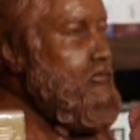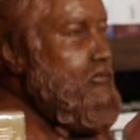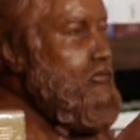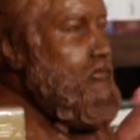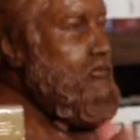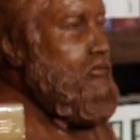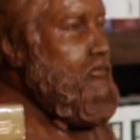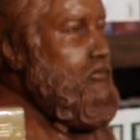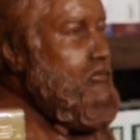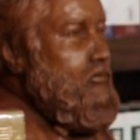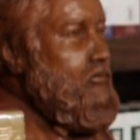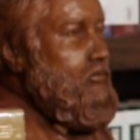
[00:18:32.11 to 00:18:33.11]

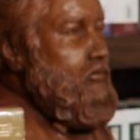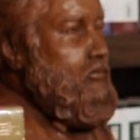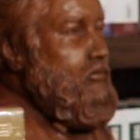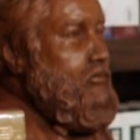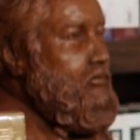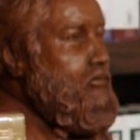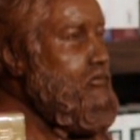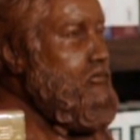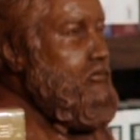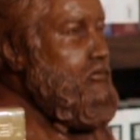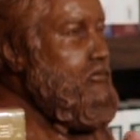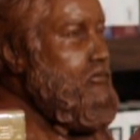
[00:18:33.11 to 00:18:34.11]

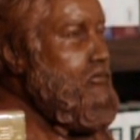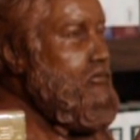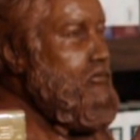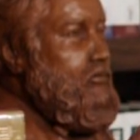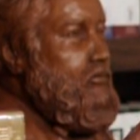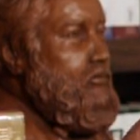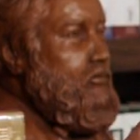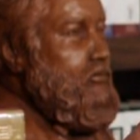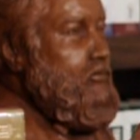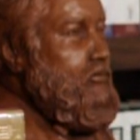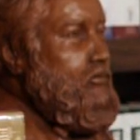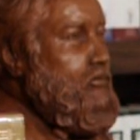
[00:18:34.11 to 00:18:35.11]

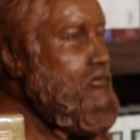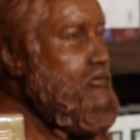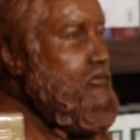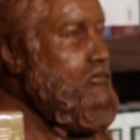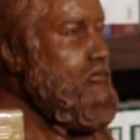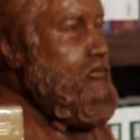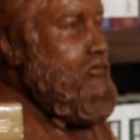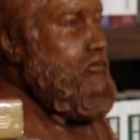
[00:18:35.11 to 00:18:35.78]
This person isn't speaking.